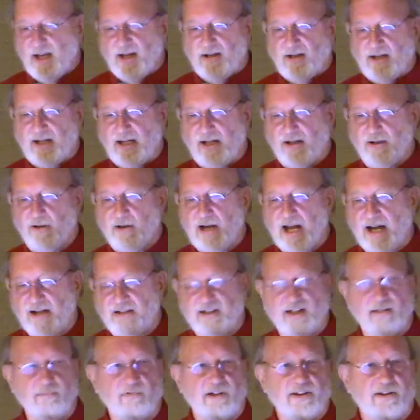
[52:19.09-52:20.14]

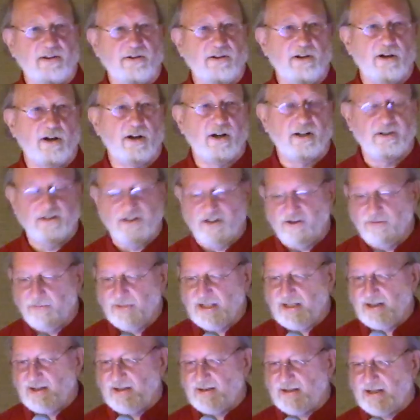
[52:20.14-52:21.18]
interacting with non-human
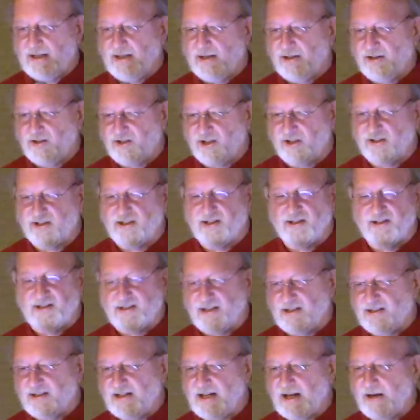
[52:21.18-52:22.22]
intelligences
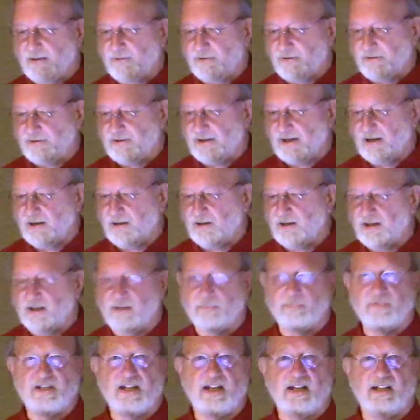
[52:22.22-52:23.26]
encountered there, and
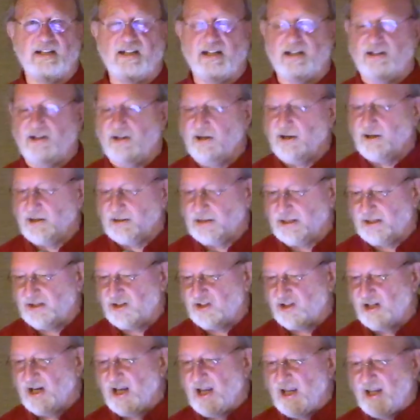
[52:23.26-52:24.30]
obtaining
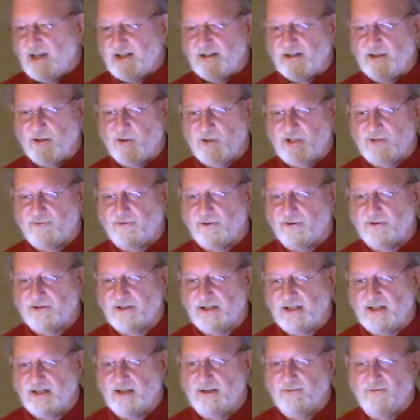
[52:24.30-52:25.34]
knowledge useful to
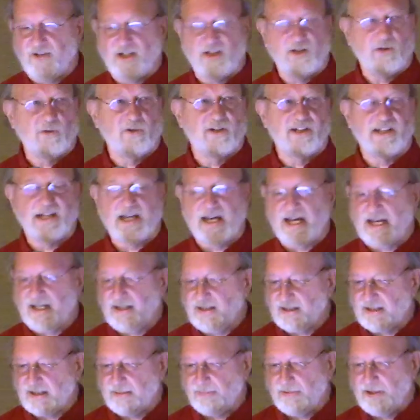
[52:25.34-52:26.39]
individuals and the
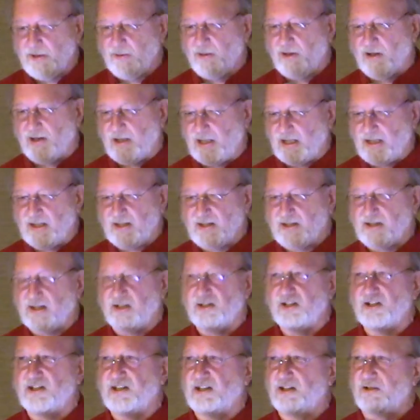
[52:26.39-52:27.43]
community,
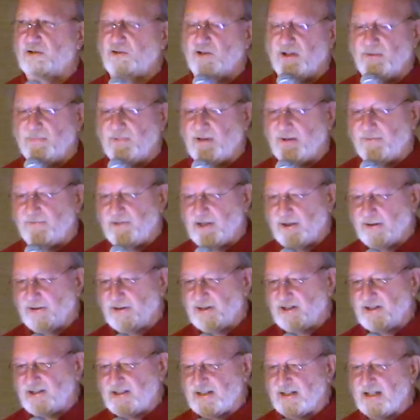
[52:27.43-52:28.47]
such as the treatment of
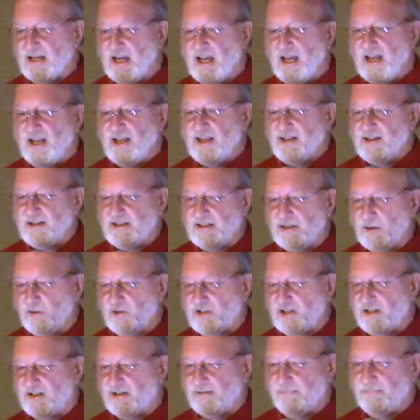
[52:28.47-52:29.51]
illness, the
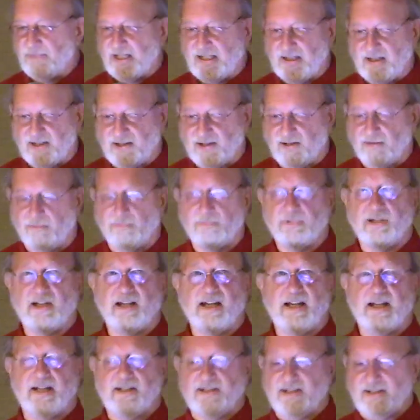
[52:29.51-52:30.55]
uses of medicinal
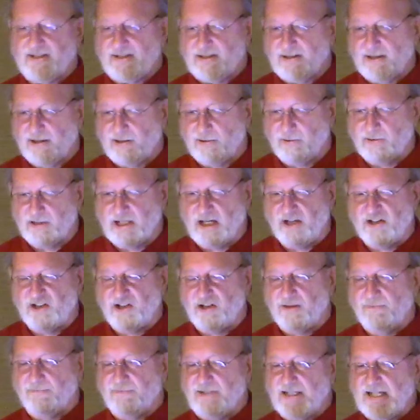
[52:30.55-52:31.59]
plants, the
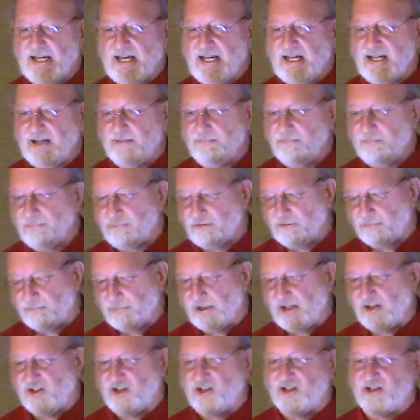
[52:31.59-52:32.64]
location of game,
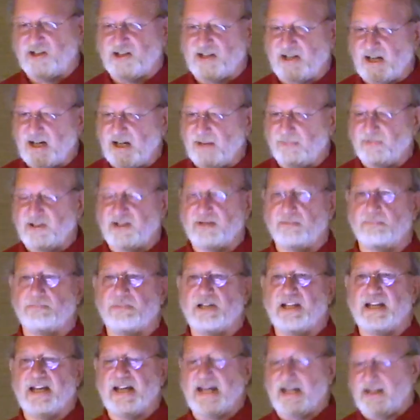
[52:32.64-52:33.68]
propitious times to
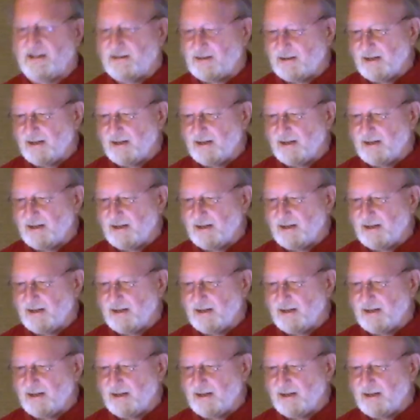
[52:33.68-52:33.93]
plant